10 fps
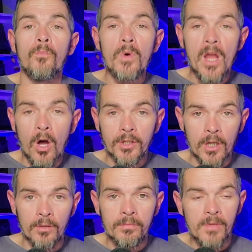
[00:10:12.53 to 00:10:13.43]
We all
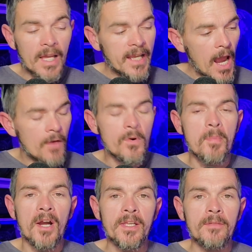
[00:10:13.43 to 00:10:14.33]
know, like
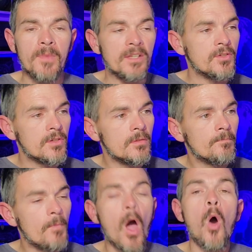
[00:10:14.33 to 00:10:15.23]
everybody that's
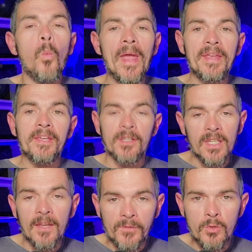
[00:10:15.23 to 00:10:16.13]
awake,
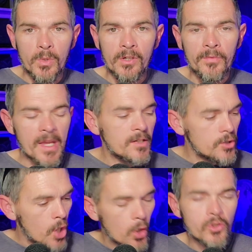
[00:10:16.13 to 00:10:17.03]
if you will, that
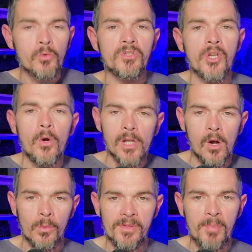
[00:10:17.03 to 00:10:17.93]
knows what's going
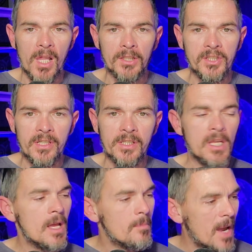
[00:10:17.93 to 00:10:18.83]
on with politics,
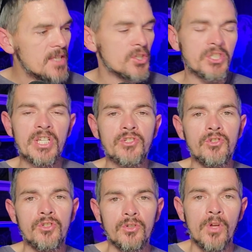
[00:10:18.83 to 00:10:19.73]
pays
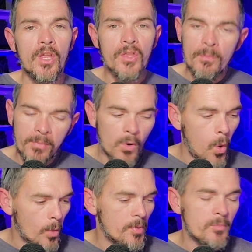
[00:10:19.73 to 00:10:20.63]
attention to the
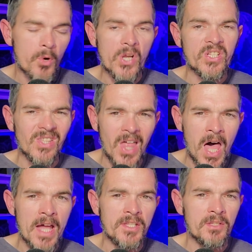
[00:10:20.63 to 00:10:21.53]
corporate press
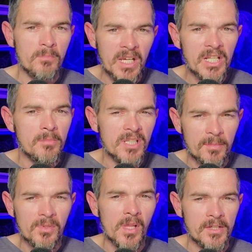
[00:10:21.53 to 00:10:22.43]
lies and media
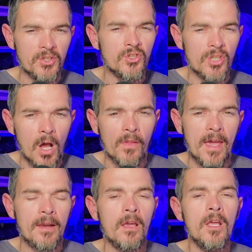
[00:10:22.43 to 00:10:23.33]
manipulations and all
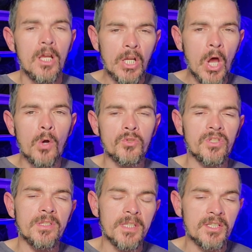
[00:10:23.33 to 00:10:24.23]
that, knows
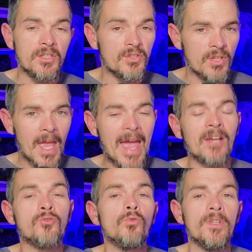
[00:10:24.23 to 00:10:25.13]
that this is
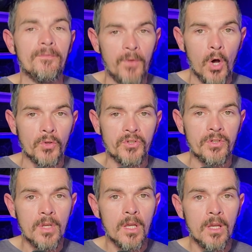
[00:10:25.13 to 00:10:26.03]
actually false.
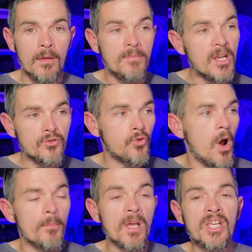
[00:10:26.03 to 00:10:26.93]
That
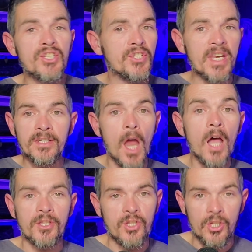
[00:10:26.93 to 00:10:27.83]
Trump did
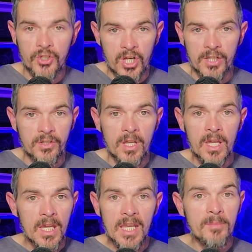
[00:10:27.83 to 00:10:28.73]
not suggest
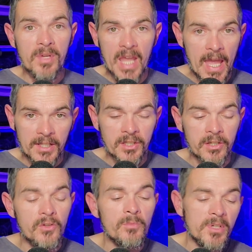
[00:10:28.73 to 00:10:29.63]
he be
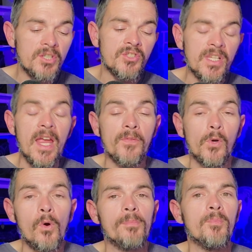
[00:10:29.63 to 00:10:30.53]
executed. But you see how the
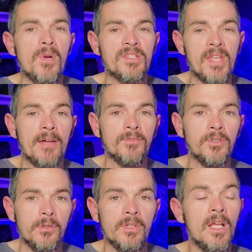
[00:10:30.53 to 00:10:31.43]
corporate press, they have to
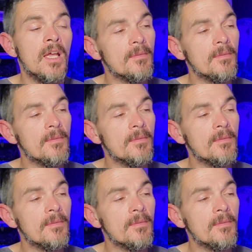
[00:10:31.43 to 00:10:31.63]
do it.